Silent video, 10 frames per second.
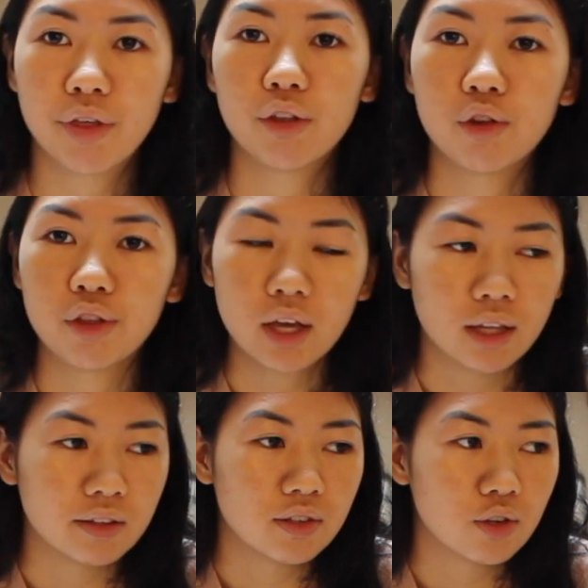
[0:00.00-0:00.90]
with other
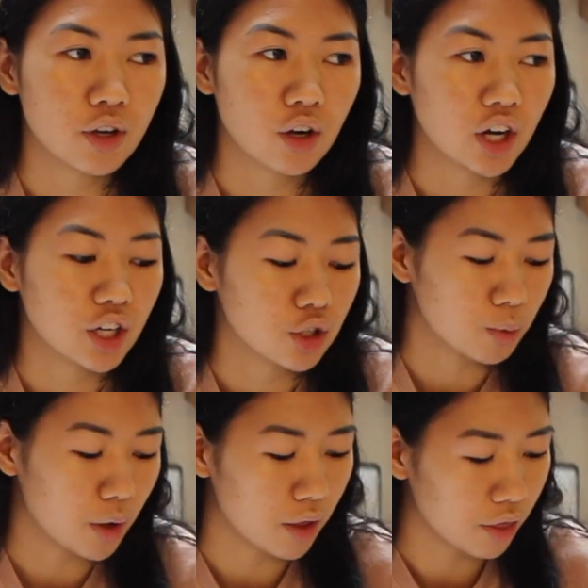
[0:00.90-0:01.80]
things. You can
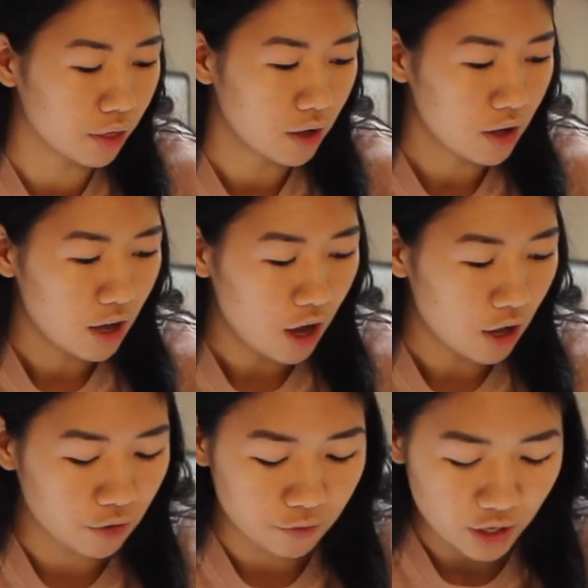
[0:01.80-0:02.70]
garnish with
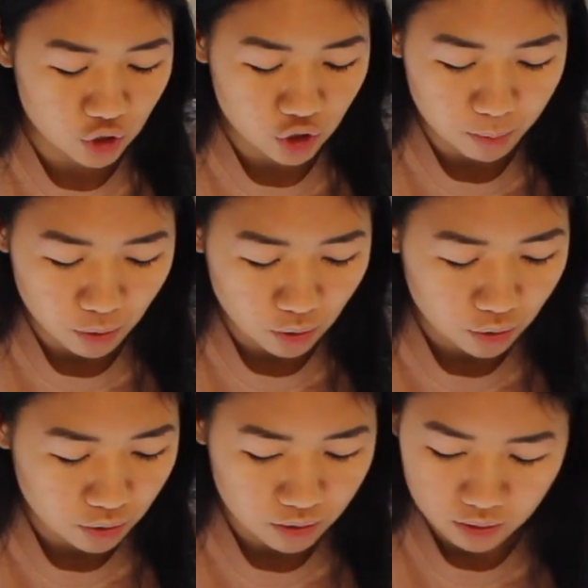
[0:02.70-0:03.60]
other
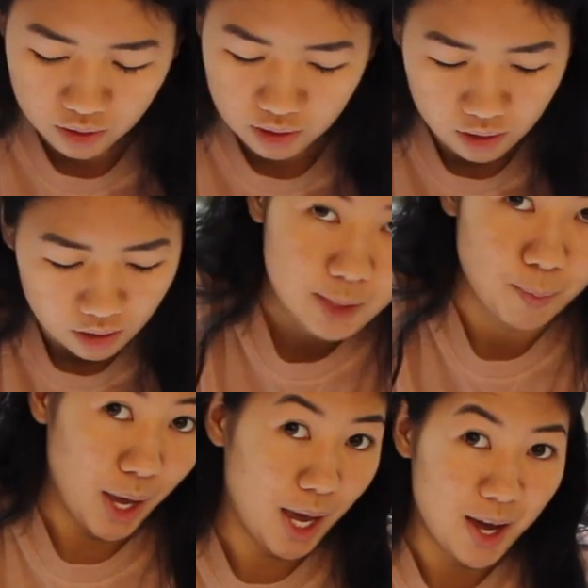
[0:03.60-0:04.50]
vegetables,
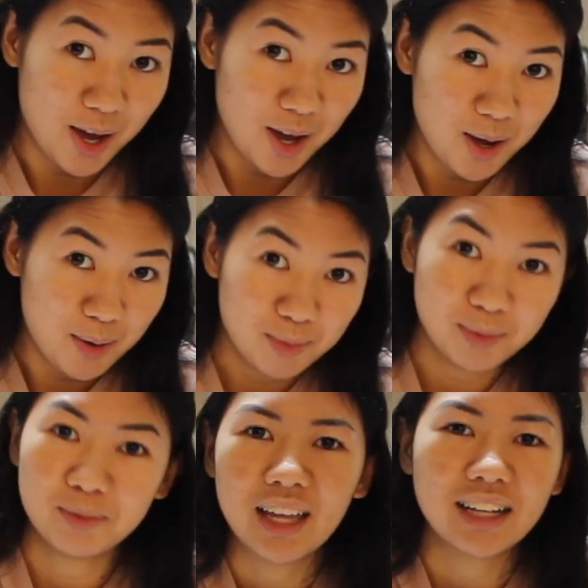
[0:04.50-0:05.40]
spam.
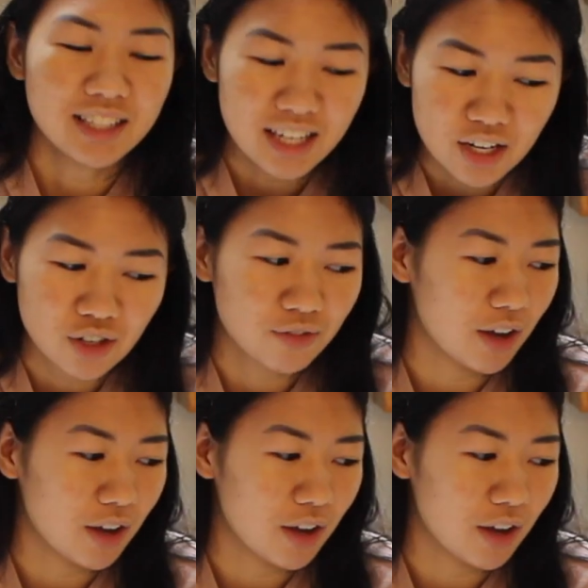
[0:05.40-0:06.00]
That's an Asian